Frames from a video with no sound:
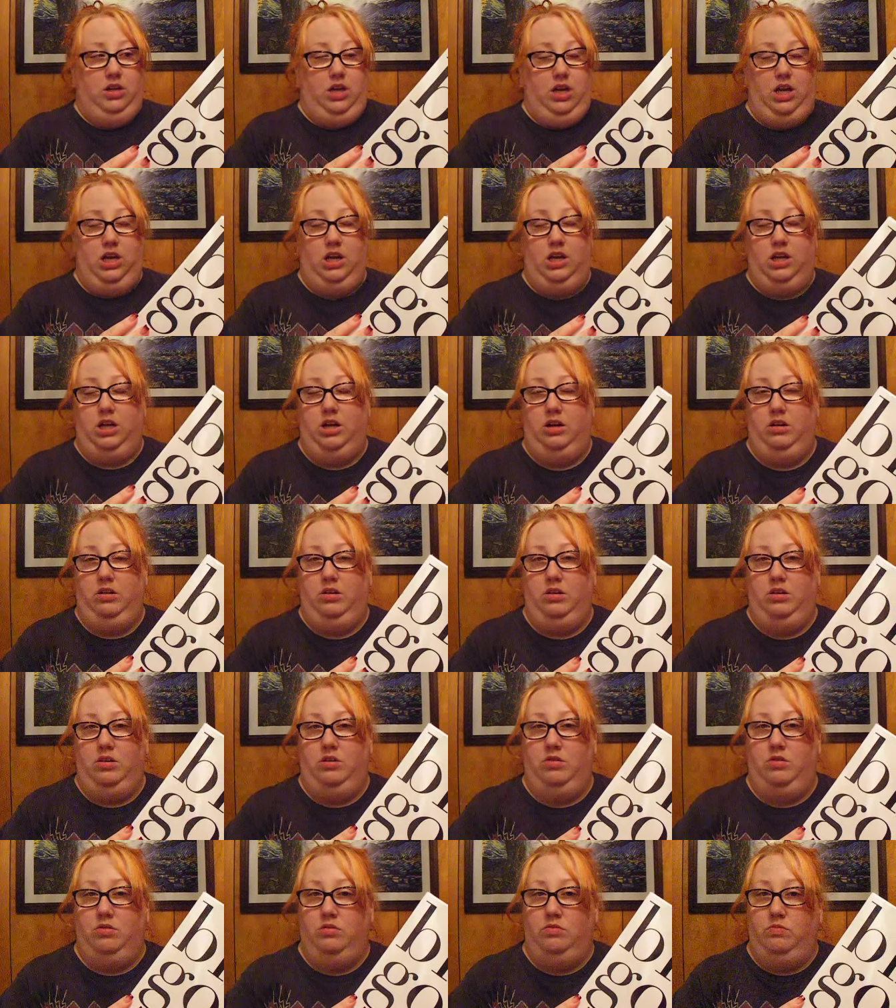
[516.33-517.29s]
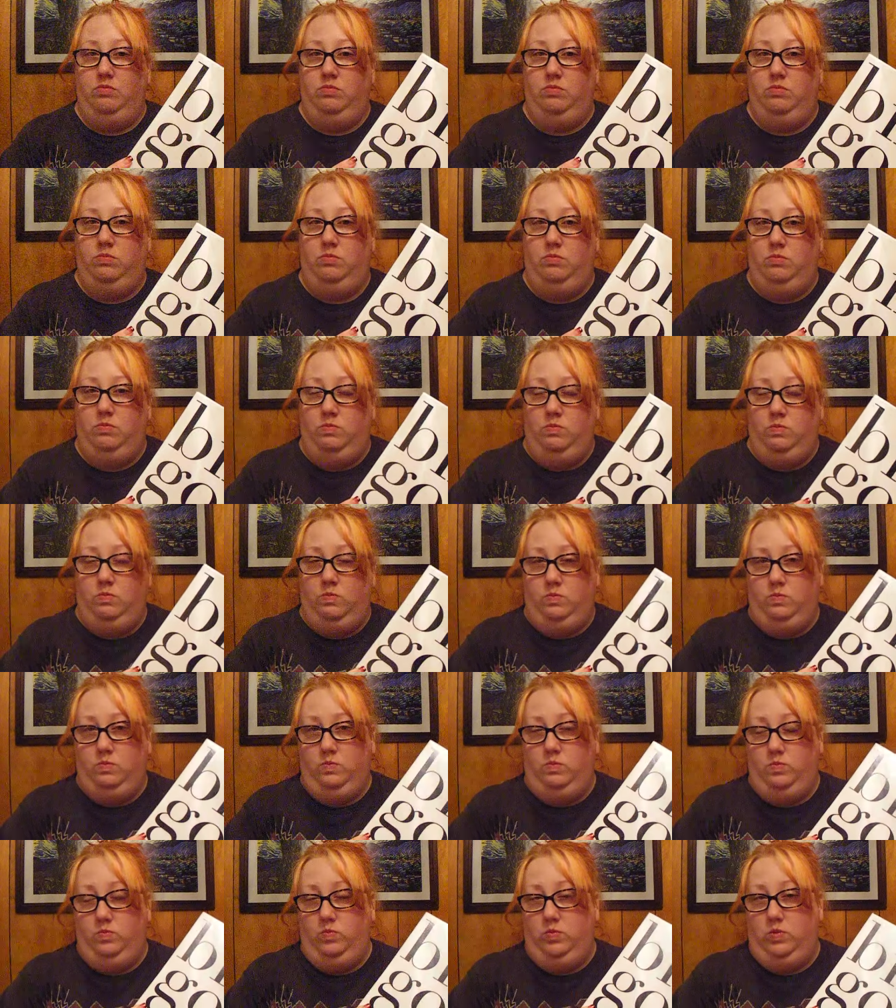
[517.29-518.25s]
hanging out at home
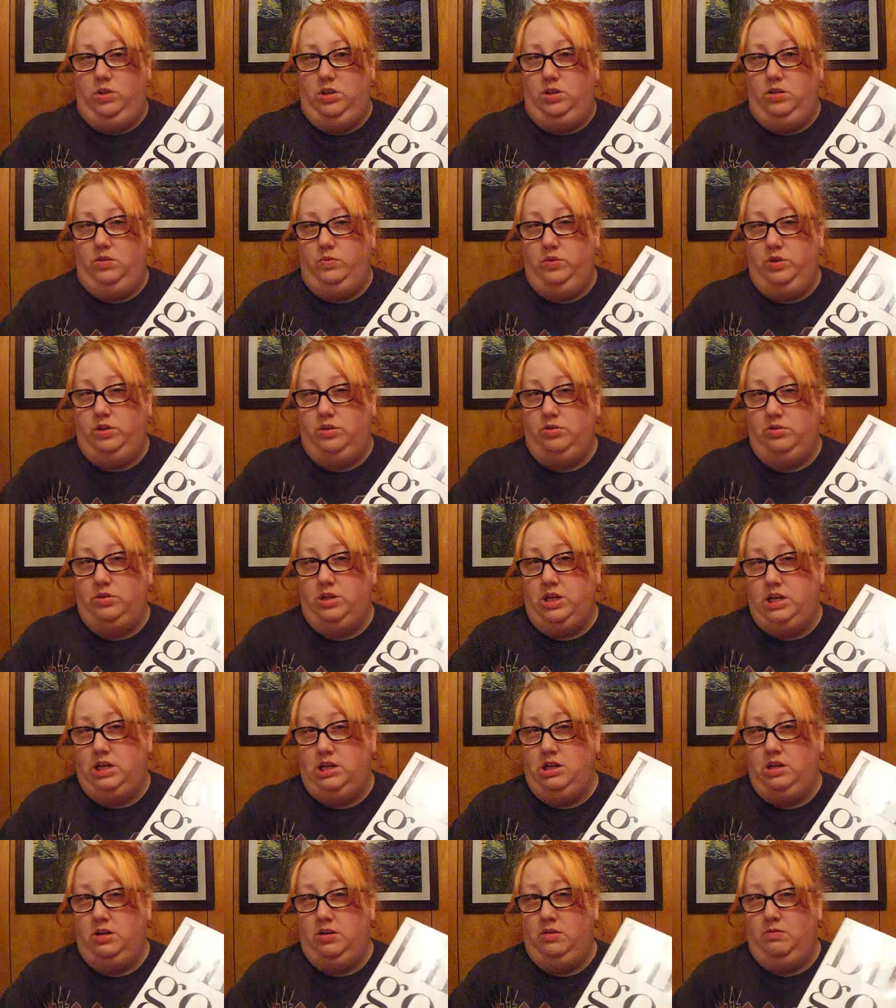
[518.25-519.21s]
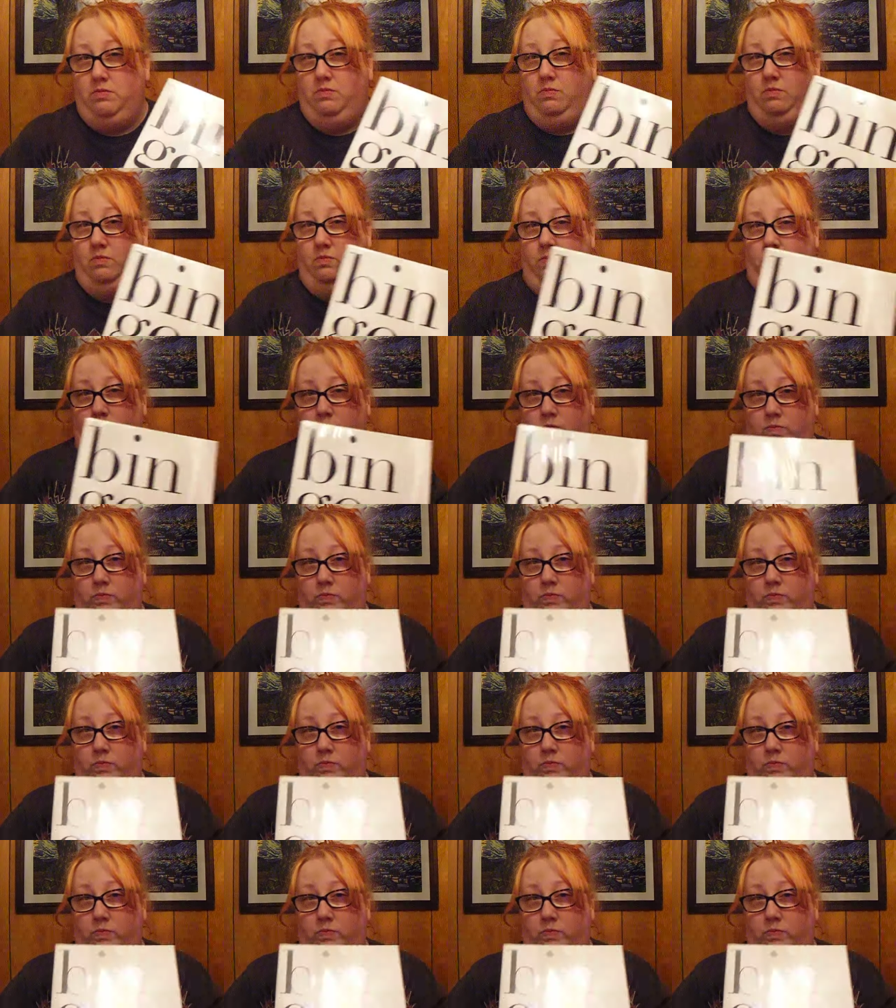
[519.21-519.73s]
in the wintertime.